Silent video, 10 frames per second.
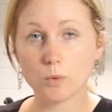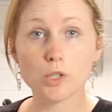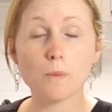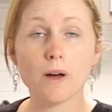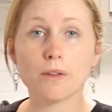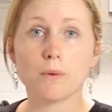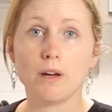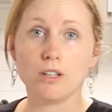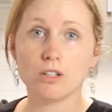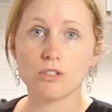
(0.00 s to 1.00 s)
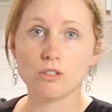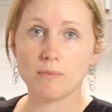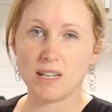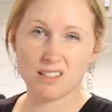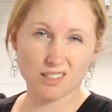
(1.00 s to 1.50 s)
which by the way you can do
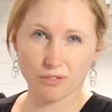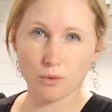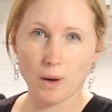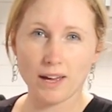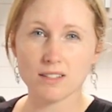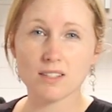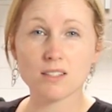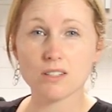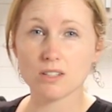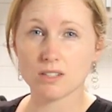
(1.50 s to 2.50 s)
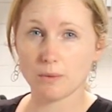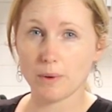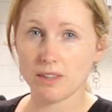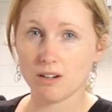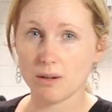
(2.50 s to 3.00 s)
many different ways, this is just the
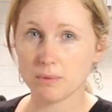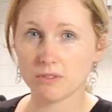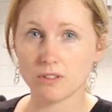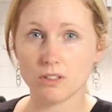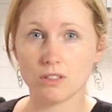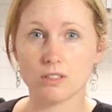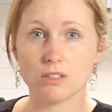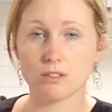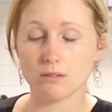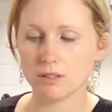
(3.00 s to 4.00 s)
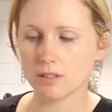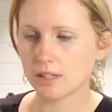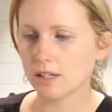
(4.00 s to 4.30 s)
way that I prefer to do it,